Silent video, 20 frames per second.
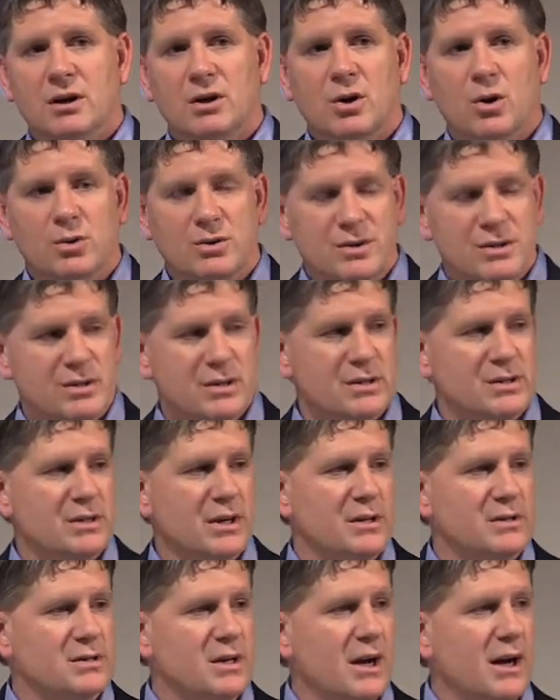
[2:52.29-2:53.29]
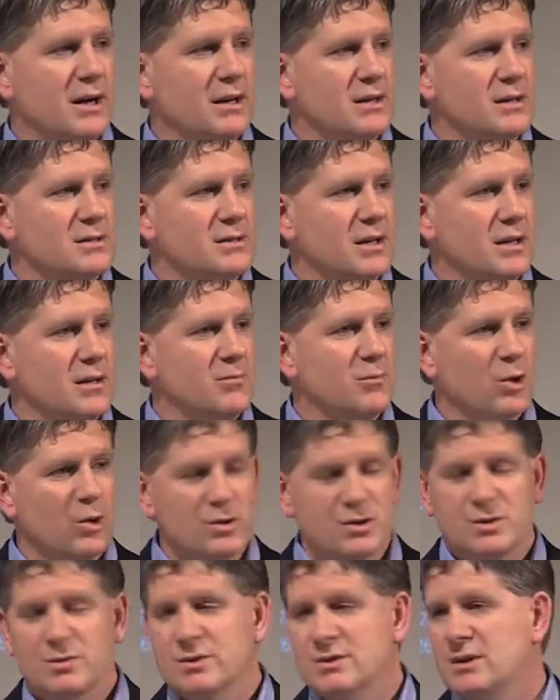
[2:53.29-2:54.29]
coaches his son's hockey team,
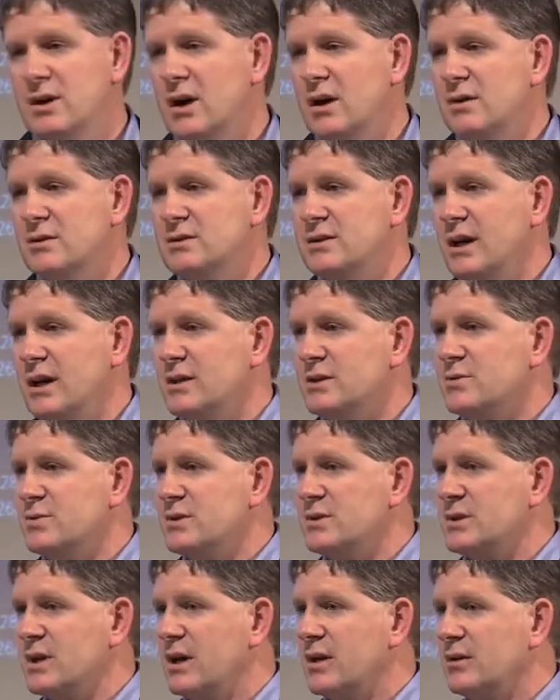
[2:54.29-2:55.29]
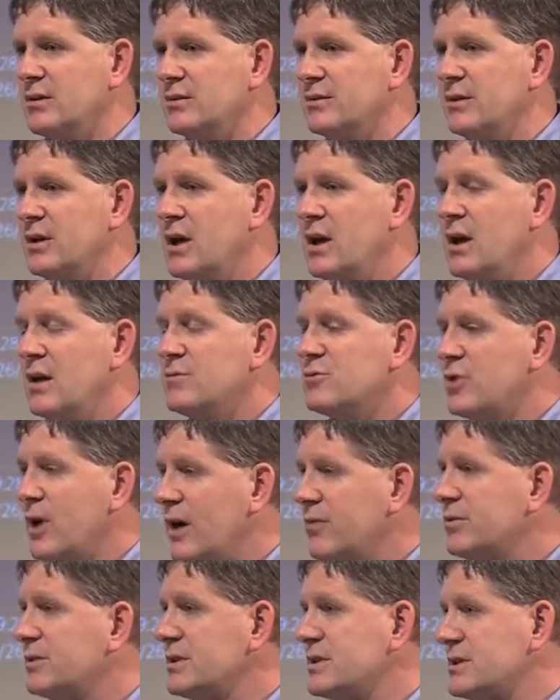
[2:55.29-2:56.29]
goes to his daughter's dance recitals
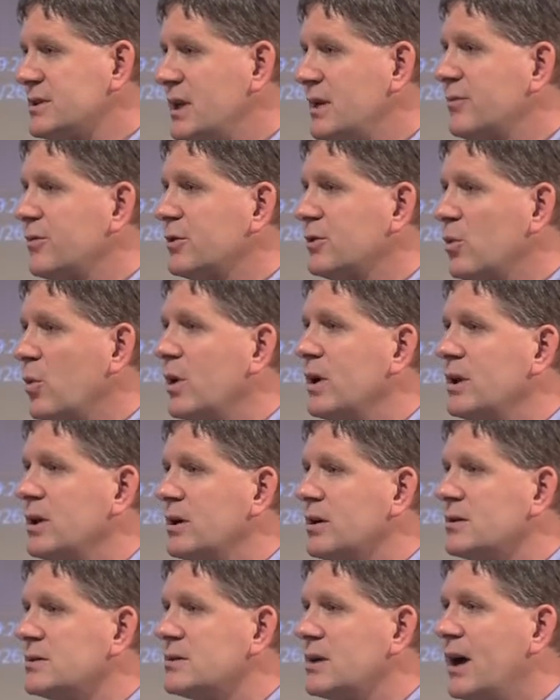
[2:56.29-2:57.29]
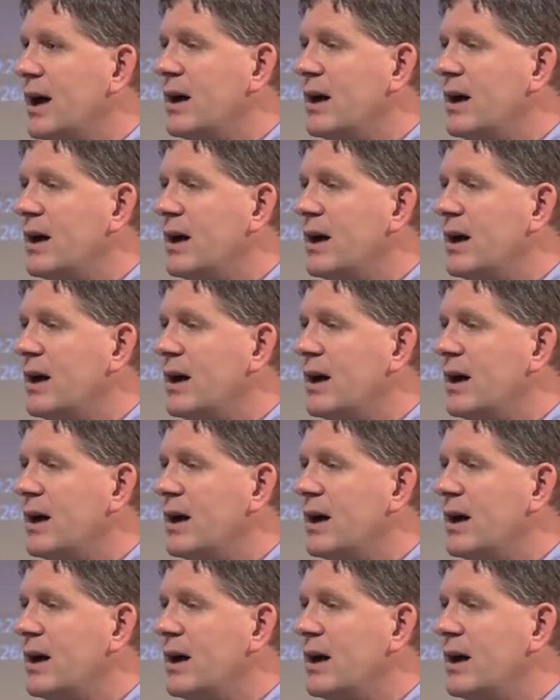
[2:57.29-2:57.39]
traveled the state for 20 years.